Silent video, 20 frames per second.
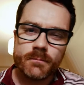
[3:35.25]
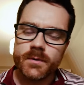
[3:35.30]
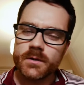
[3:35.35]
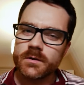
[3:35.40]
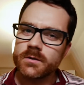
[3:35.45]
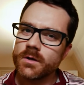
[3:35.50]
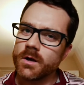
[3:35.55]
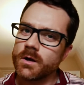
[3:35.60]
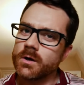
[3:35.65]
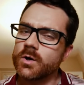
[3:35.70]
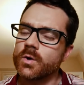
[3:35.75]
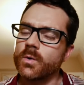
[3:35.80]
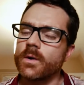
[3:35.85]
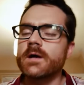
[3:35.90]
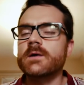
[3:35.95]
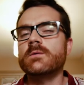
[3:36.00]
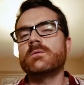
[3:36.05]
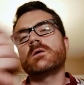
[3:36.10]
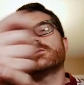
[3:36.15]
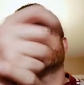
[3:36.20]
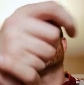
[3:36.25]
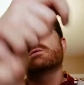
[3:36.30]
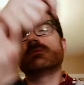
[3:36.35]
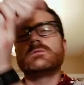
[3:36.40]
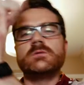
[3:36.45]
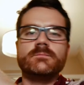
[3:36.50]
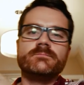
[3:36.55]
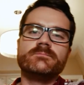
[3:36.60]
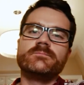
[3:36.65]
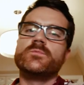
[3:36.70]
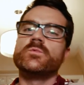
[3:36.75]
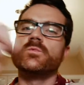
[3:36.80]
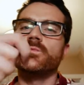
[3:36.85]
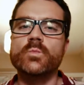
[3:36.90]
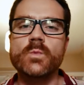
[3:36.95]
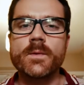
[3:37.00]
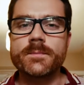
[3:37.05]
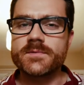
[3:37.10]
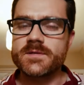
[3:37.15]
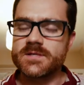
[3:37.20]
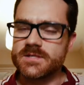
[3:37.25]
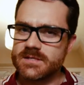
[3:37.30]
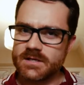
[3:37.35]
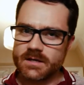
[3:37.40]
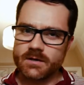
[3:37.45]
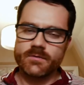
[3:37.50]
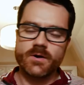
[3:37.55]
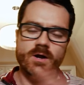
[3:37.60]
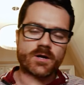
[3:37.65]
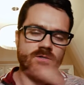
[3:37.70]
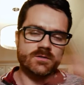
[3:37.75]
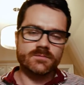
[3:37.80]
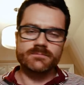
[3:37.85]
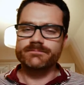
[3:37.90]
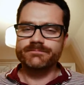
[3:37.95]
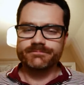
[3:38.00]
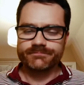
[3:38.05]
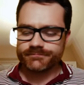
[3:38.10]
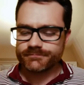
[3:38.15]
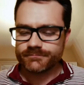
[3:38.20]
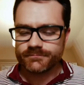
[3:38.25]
but not quite, where I was able to whip the stick around and